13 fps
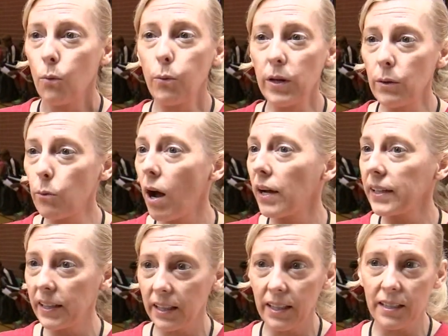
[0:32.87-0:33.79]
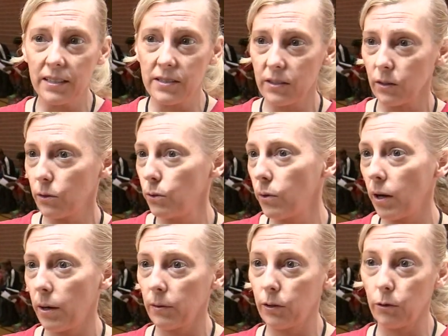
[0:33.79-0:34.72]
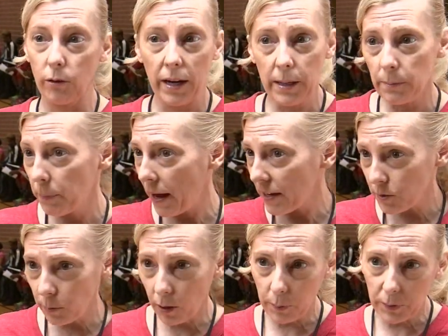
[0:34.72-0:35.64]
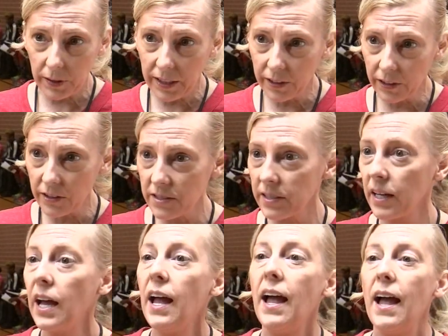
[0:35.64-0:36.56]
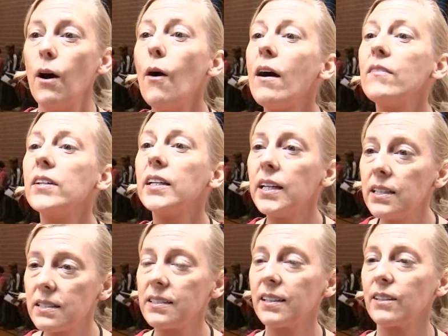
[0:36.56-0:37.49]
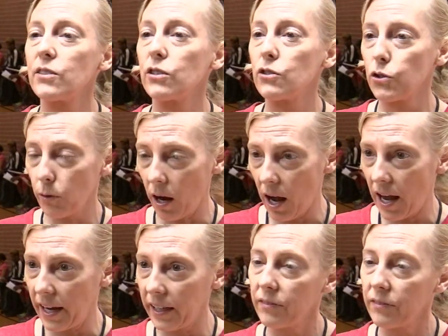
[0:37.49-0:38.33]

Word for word: We want kids who are great basketball players who have an instinct to try.